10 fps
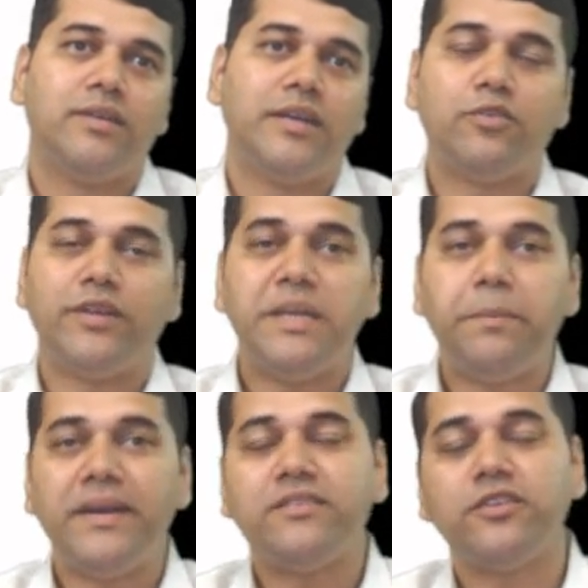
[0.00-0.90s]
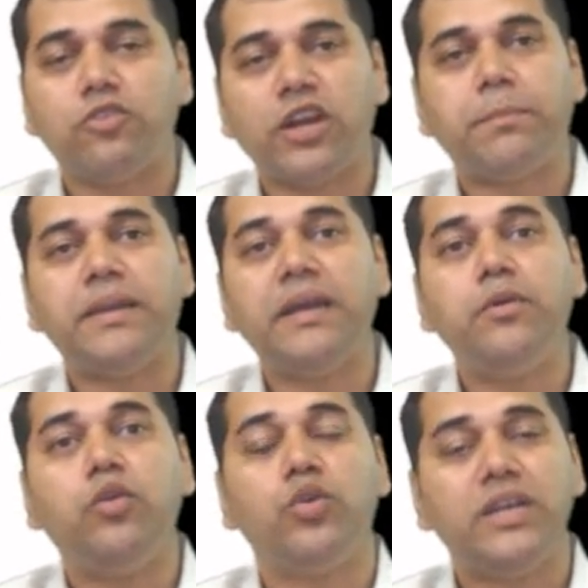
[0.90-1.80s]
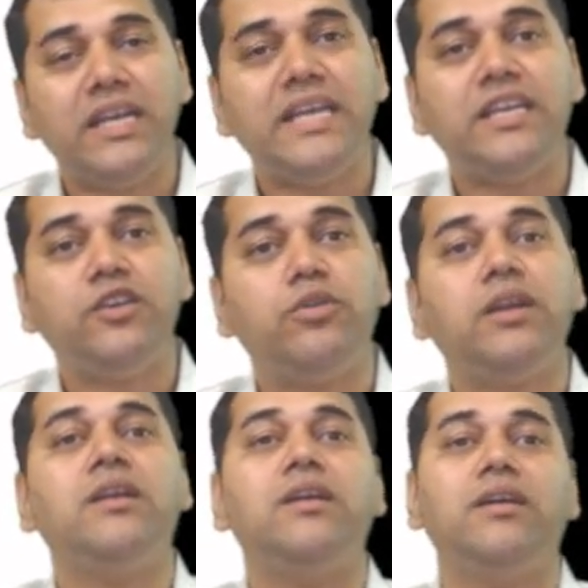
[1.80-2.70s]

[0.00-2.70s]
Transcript: It is, so independence is not applicable only in your